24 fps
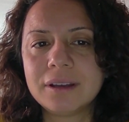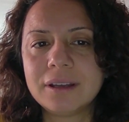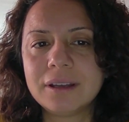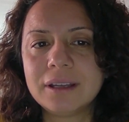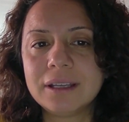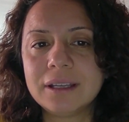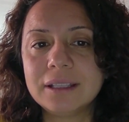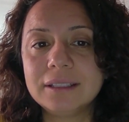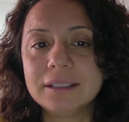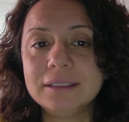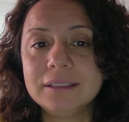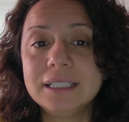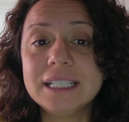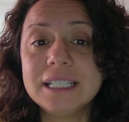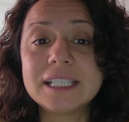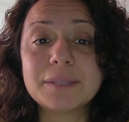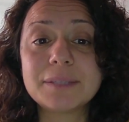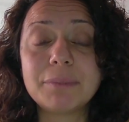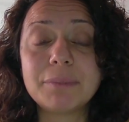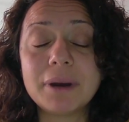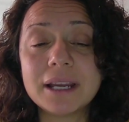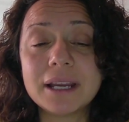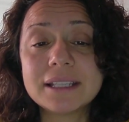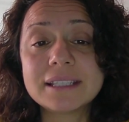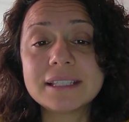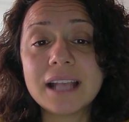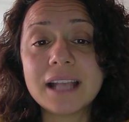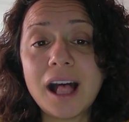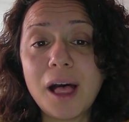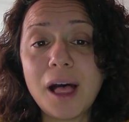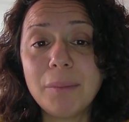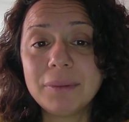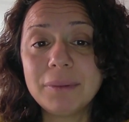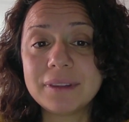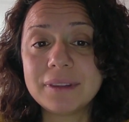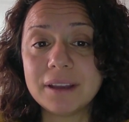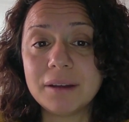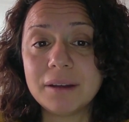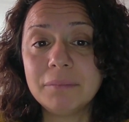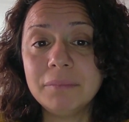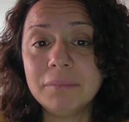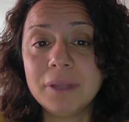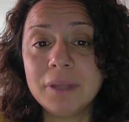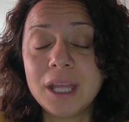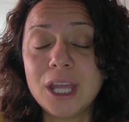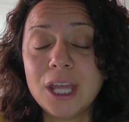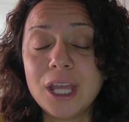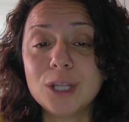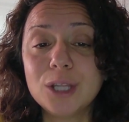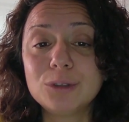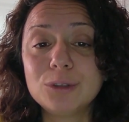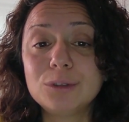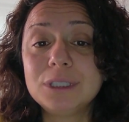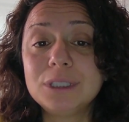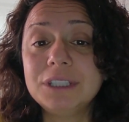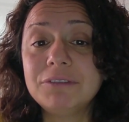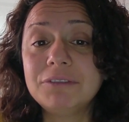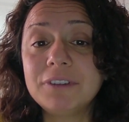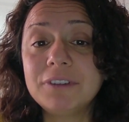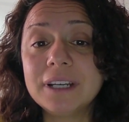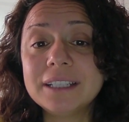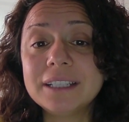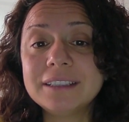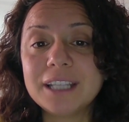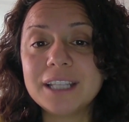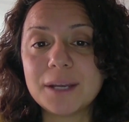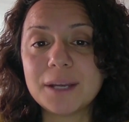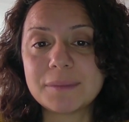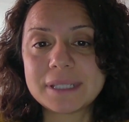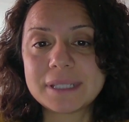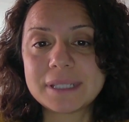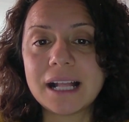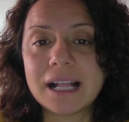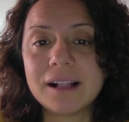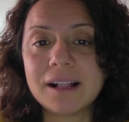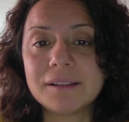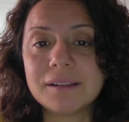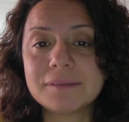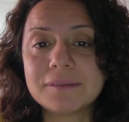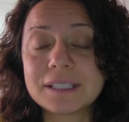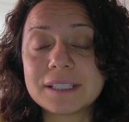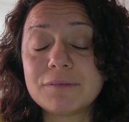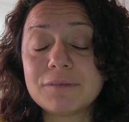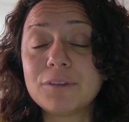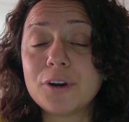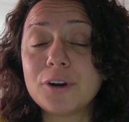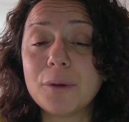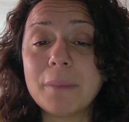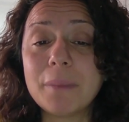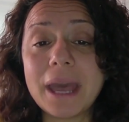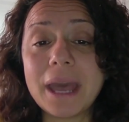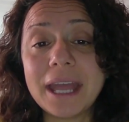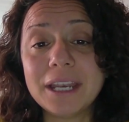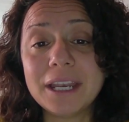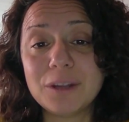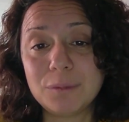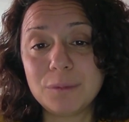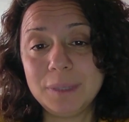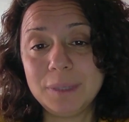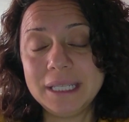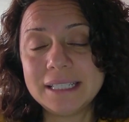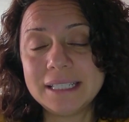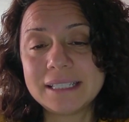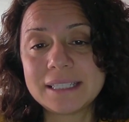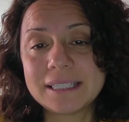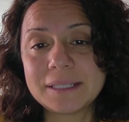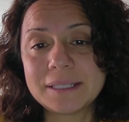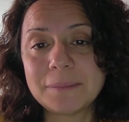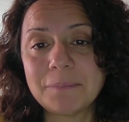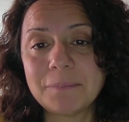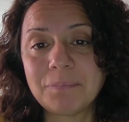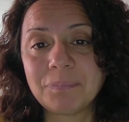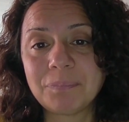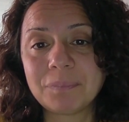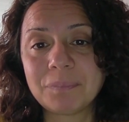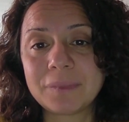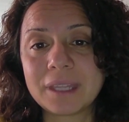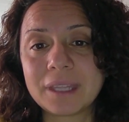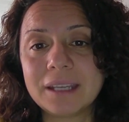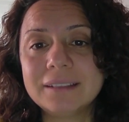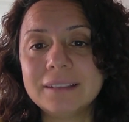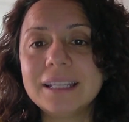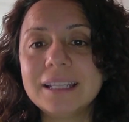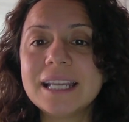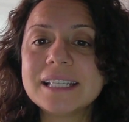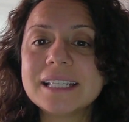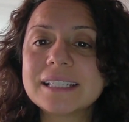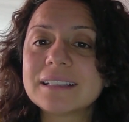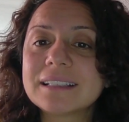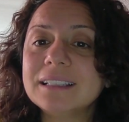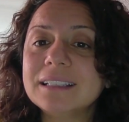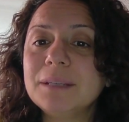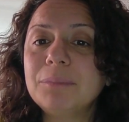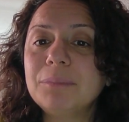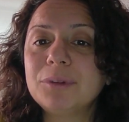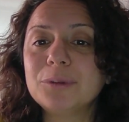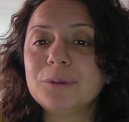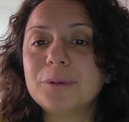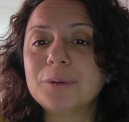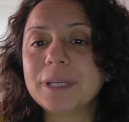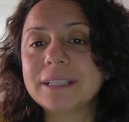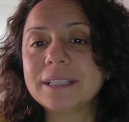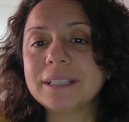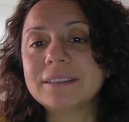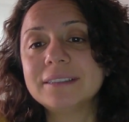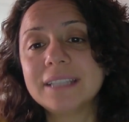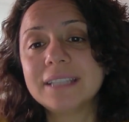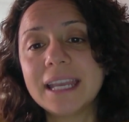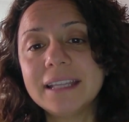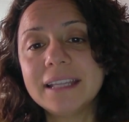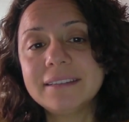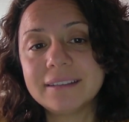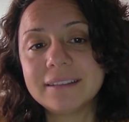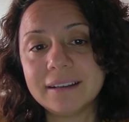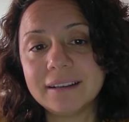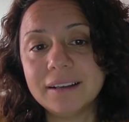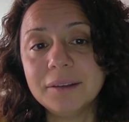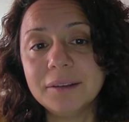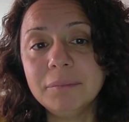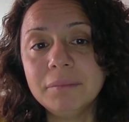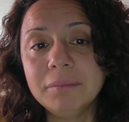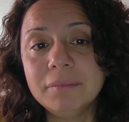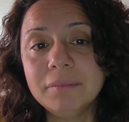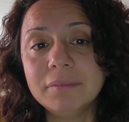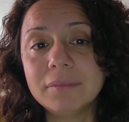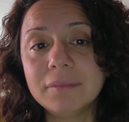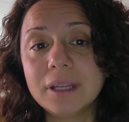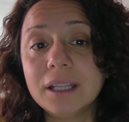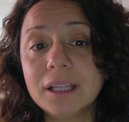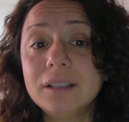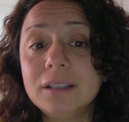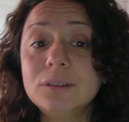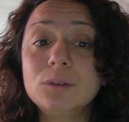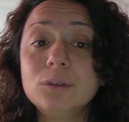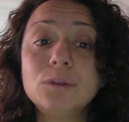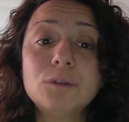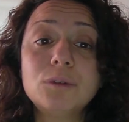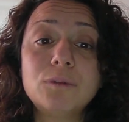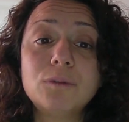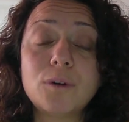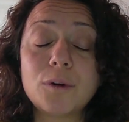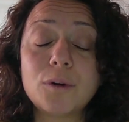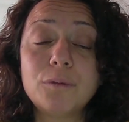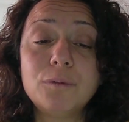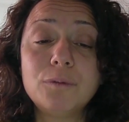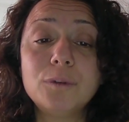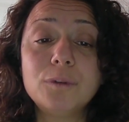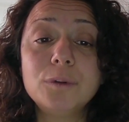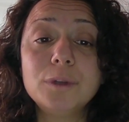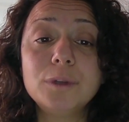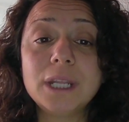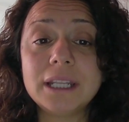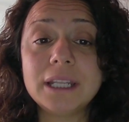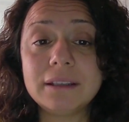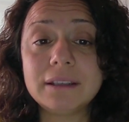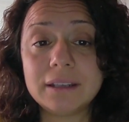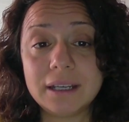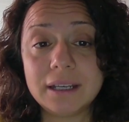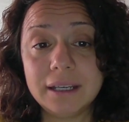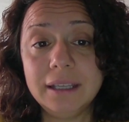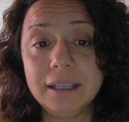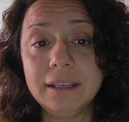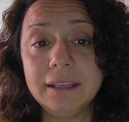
These spines help them to defend themselves from enemies. They sleep during the daytime and look for food at night.